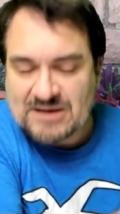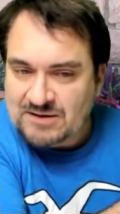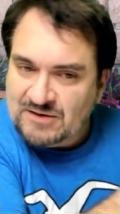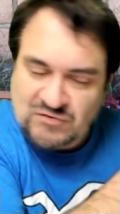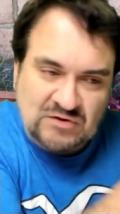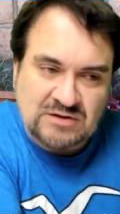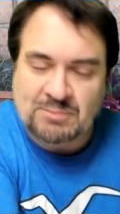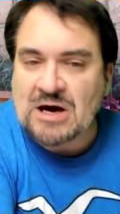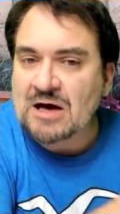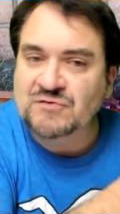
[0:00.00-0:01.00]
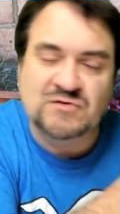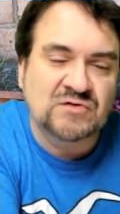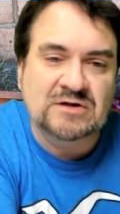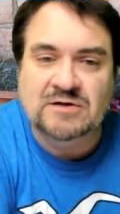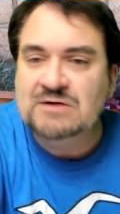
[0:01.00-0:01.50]
they they set the policies
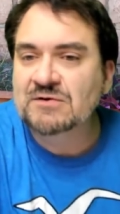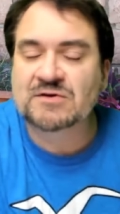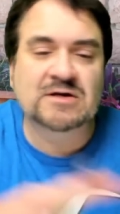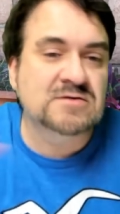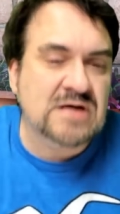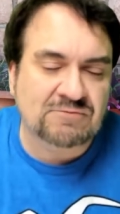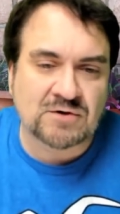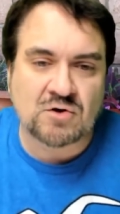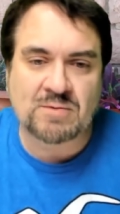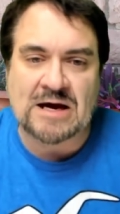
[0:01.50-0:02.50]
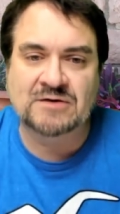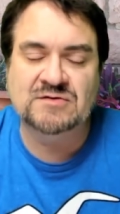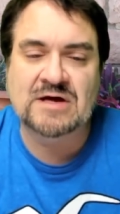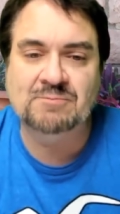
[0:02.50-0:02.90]
they leave it they never go back to